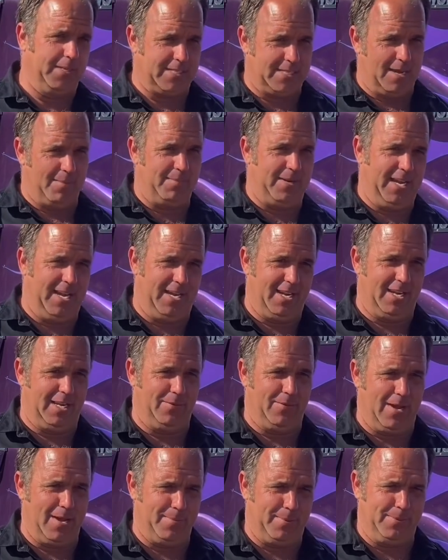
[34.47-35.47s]
something out
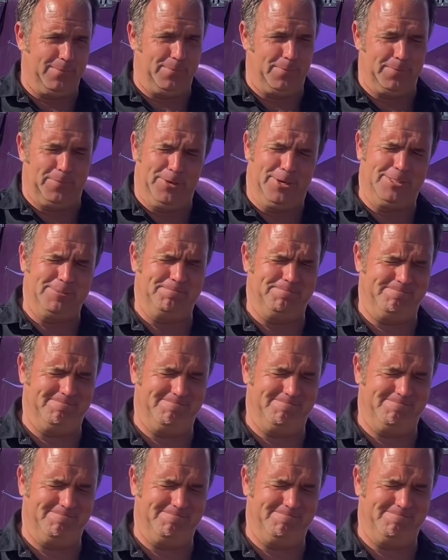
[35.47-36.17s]
anyway. But we'll be all right.